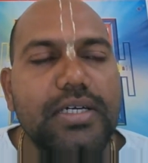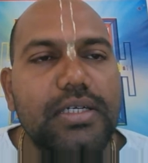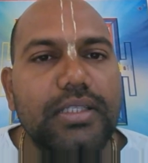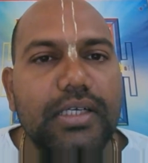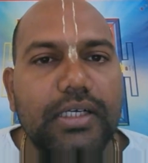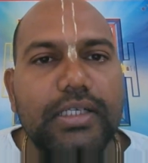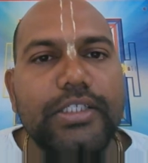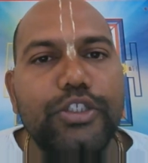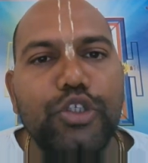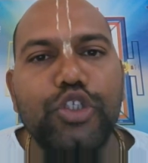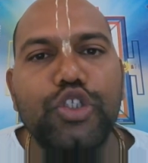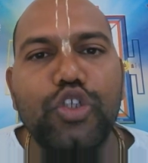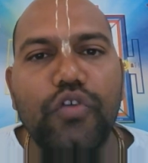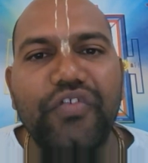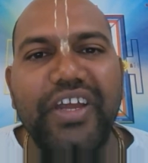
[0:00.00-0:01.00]
the
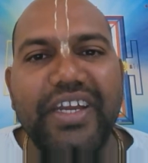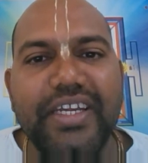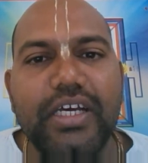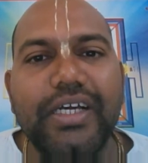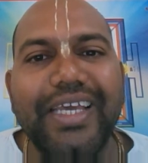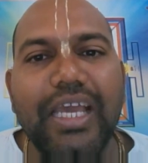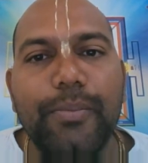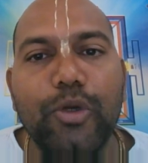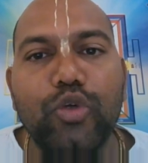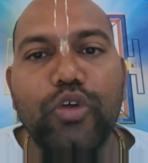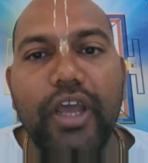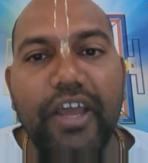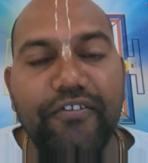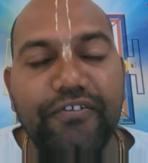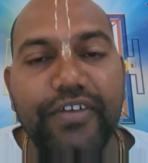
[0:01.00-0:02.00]
Constitution of India came into
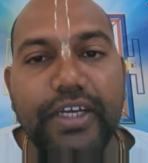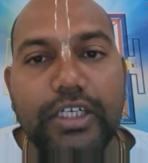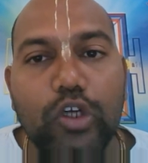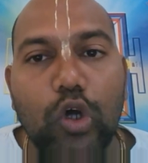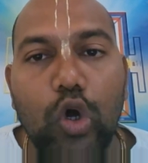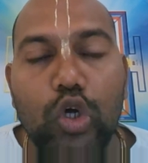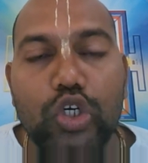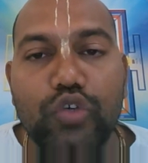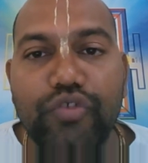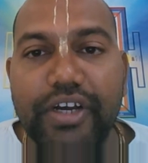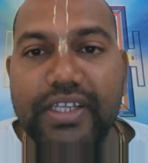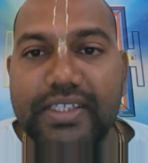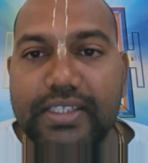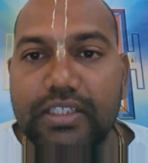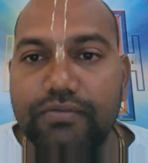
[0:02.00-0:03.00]
effect on
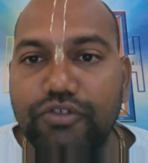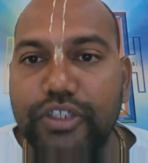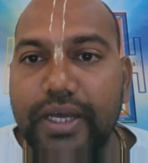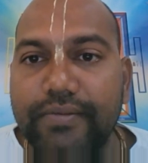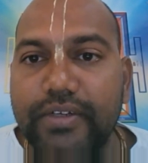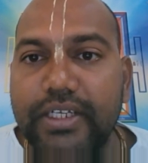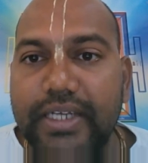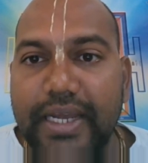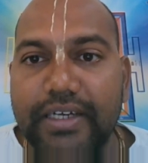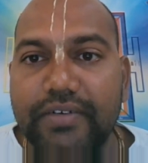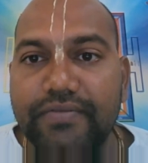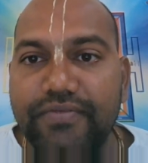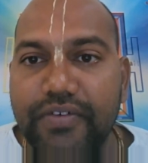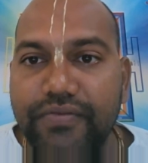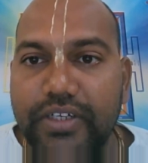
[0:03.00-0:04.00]
26th of January
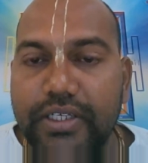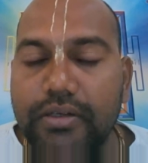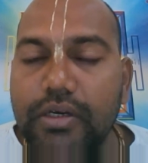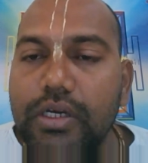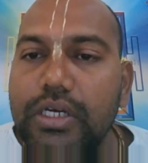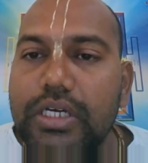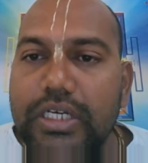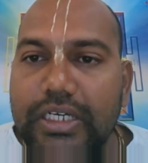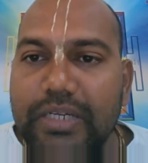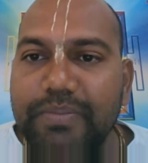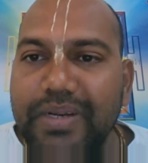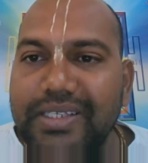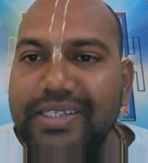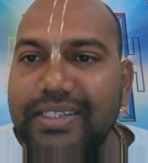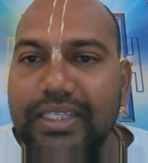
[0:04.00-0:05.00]
1950,
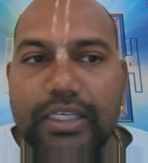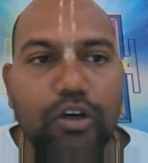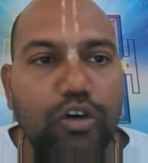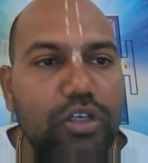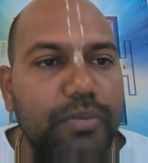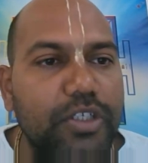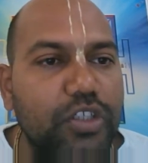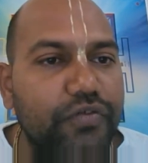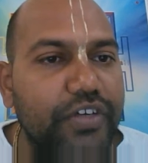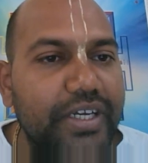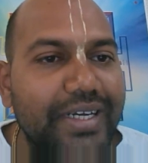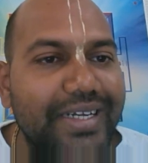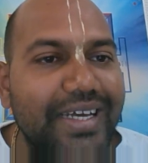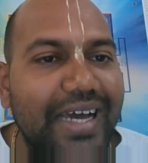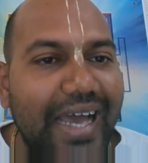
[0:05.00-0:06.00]
replacing the Government of
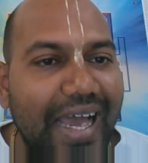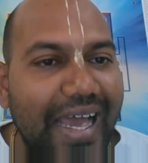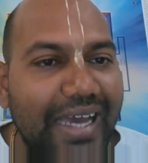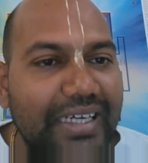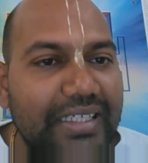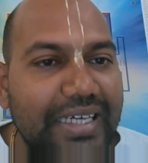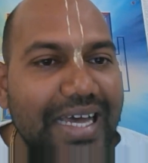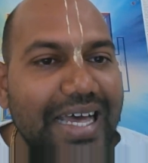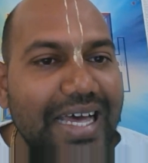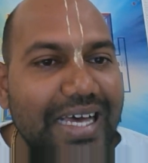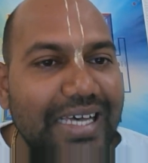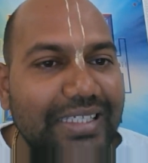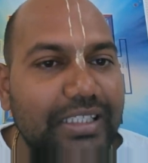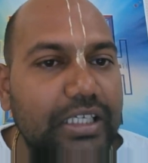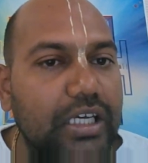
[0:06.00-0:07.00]
India Act
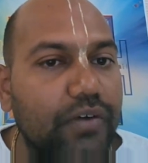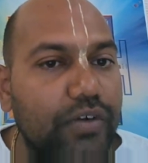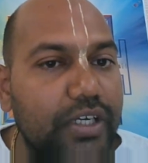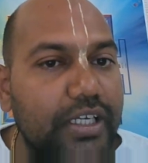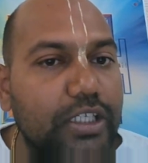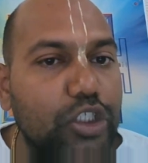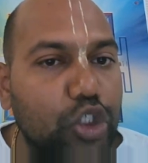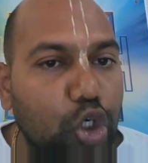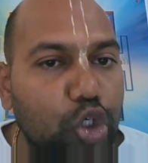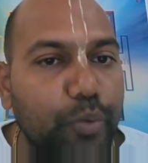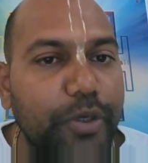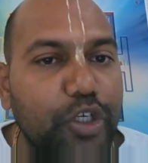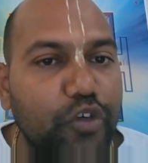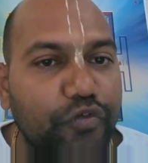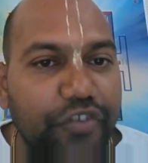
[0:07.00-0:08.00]
as the governing
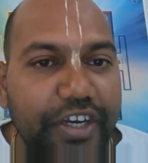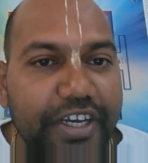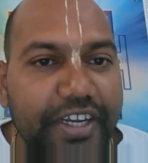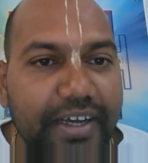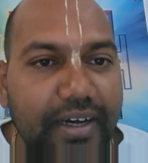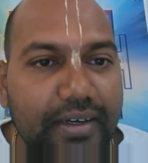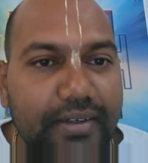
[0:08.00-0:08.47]
document of India.